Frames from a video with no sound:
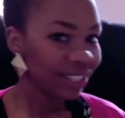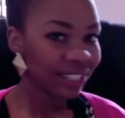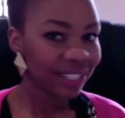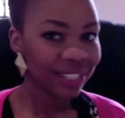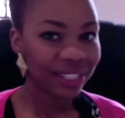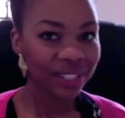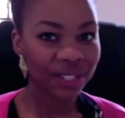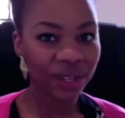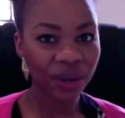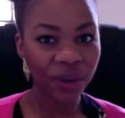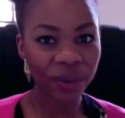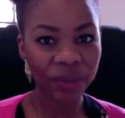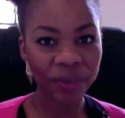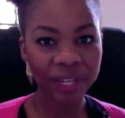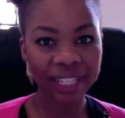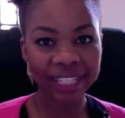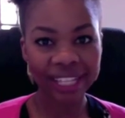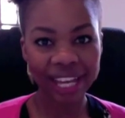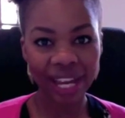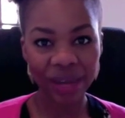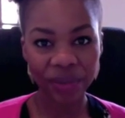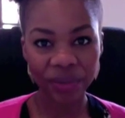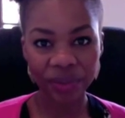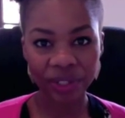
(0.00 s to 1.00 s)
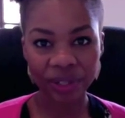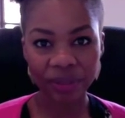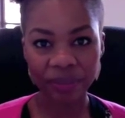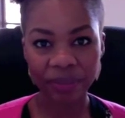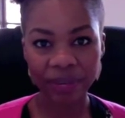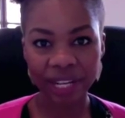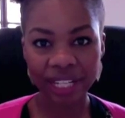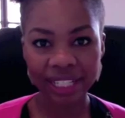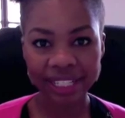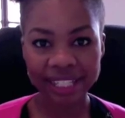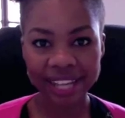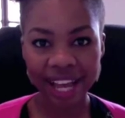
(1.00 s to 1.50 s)
So my camera
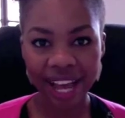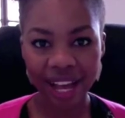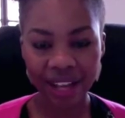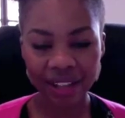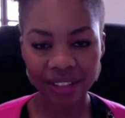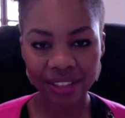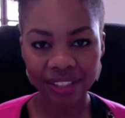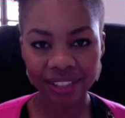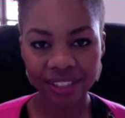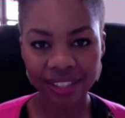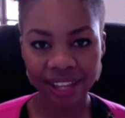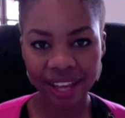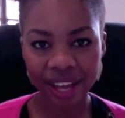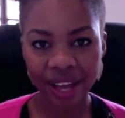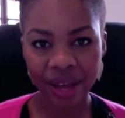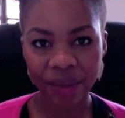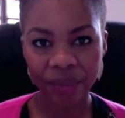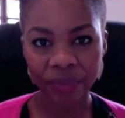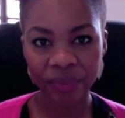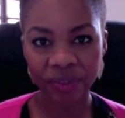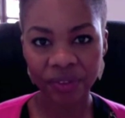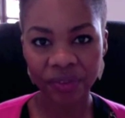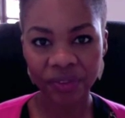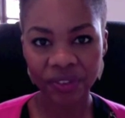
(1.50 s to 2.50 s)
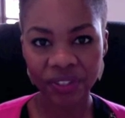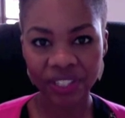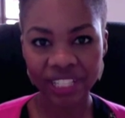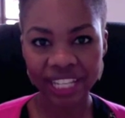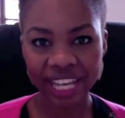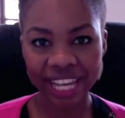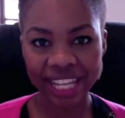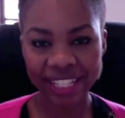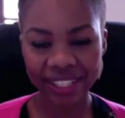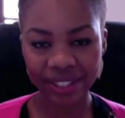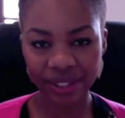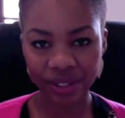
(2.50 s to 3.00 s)
bugged out a few
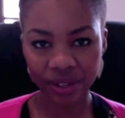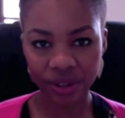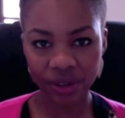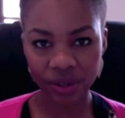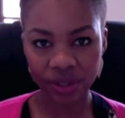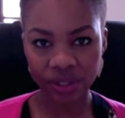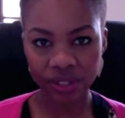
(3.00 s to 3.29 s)
days ago,